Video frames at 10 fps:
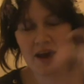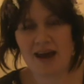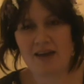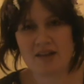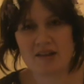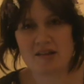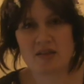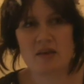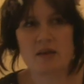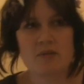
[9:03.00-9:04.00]
I've
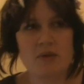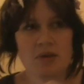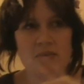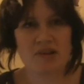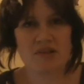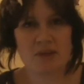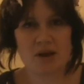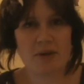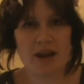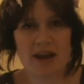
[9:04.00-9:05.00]
answered them. Best of my
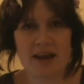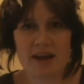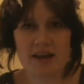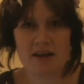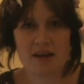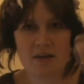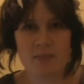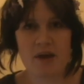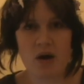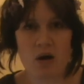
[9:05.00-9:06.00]
ability.
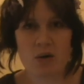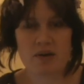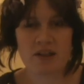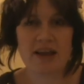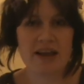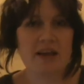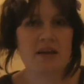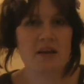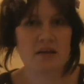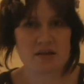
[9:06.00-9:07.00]
Bit awkwardly,
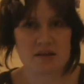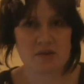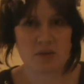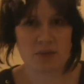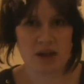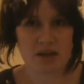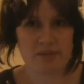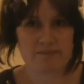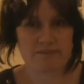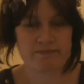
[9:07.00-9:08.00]
because that's what I'm like.
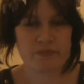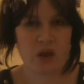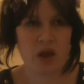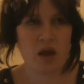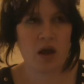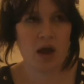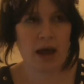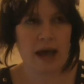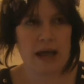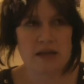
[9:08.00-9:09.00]

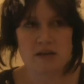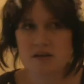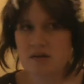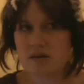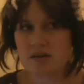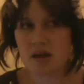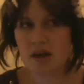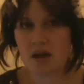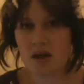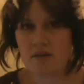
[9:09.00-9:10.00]
And
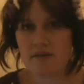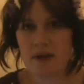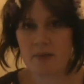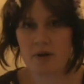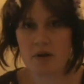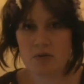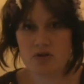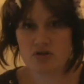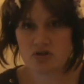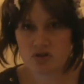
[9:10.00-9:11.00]
if anybody
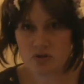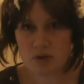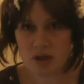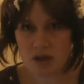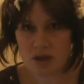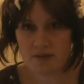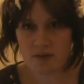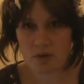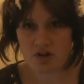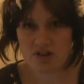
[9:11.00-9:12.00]
wants to do it, if
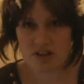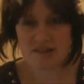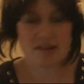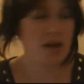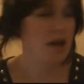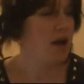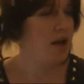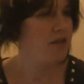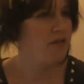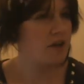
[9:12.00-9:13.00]
they watch this
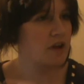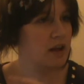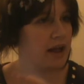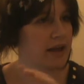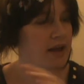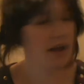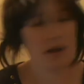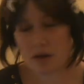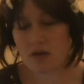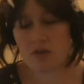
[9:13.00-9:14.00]
and they feel like,
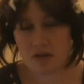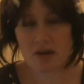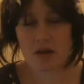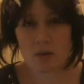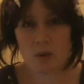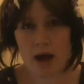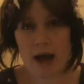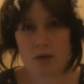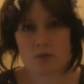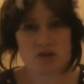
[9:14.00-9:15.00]
hey, tell you what,
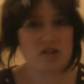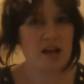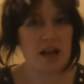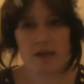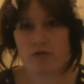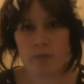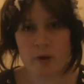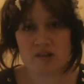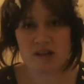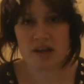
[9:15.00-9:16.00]
I want to tell
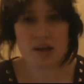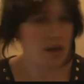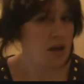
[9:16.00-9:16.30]
everybody